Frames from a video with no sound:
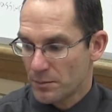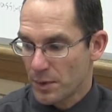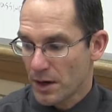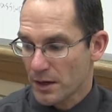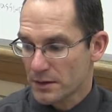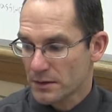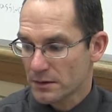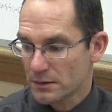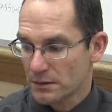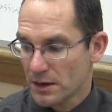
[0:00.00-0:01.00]
But
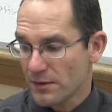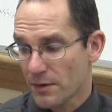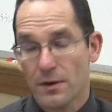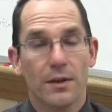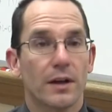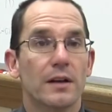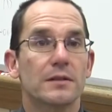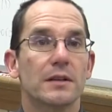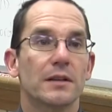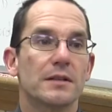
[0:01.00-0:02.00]
even if nothing
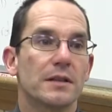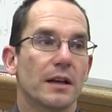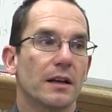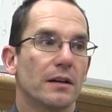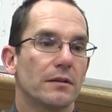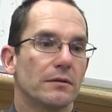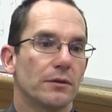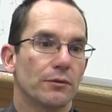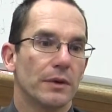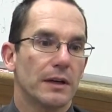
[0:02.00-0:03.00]
else, at least they can
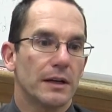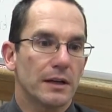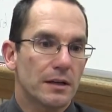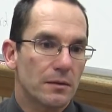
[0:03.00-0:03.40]
read